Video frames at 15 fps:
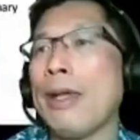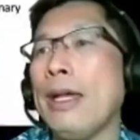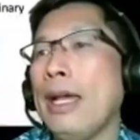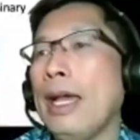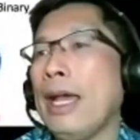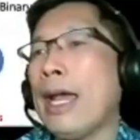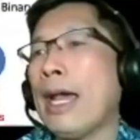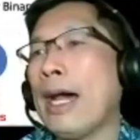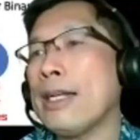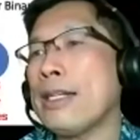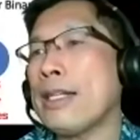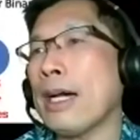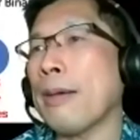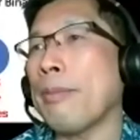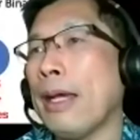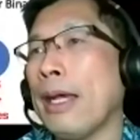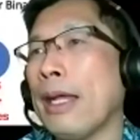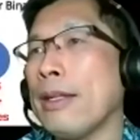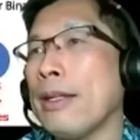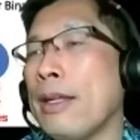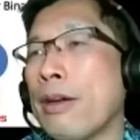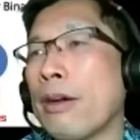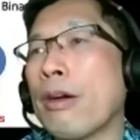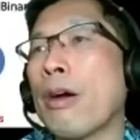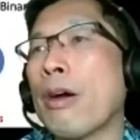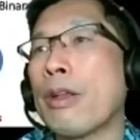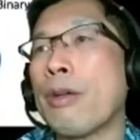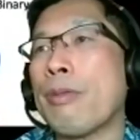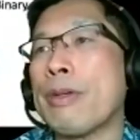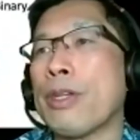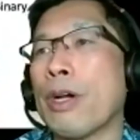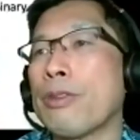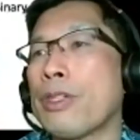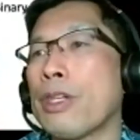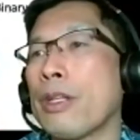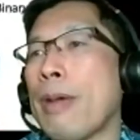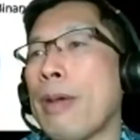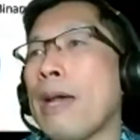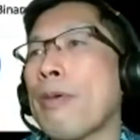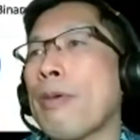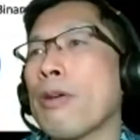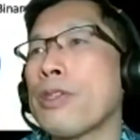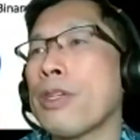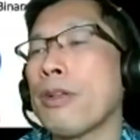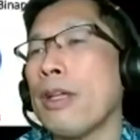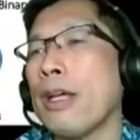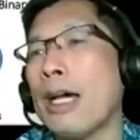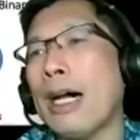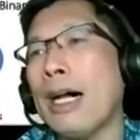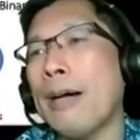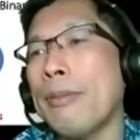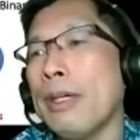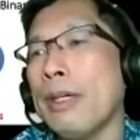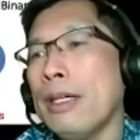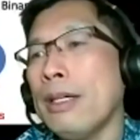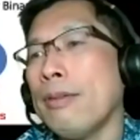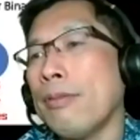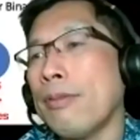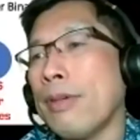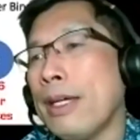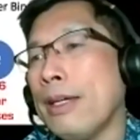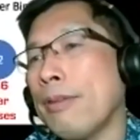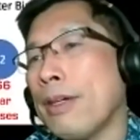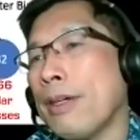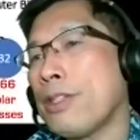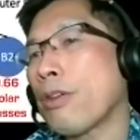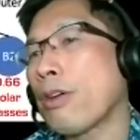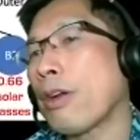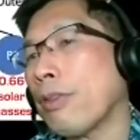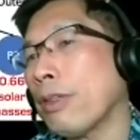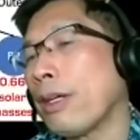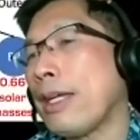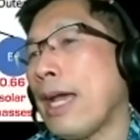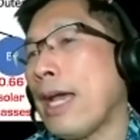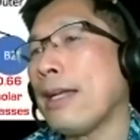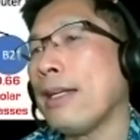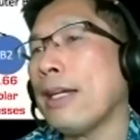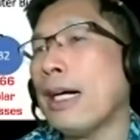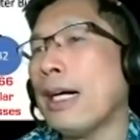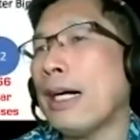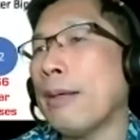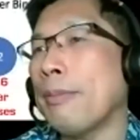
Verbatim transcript: And, um, and here are the results of the paper. So um, um, we, we sort of look at, um,